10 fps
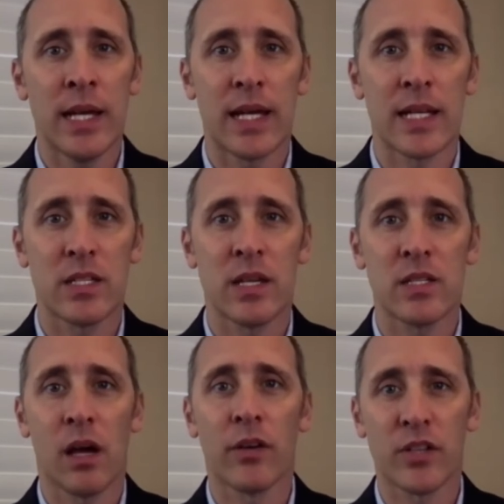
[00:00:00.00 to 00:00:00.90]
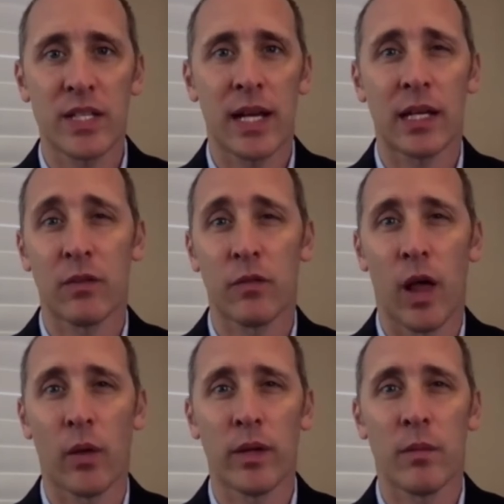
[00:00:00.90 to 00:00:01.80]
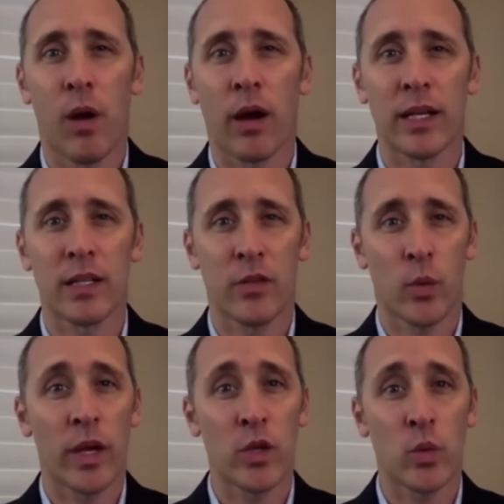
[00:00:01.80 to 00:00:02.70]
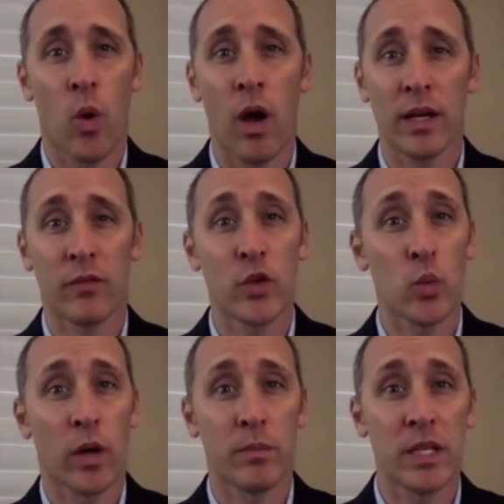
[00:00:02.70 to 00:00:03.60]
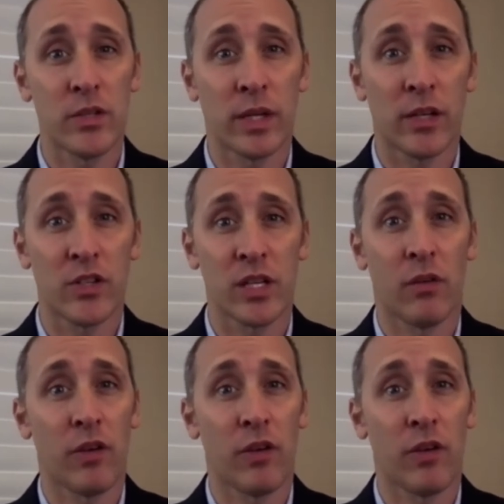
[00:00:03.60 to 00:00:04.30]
It's understanding and following the market the way you want, if you want to be doing it yourself.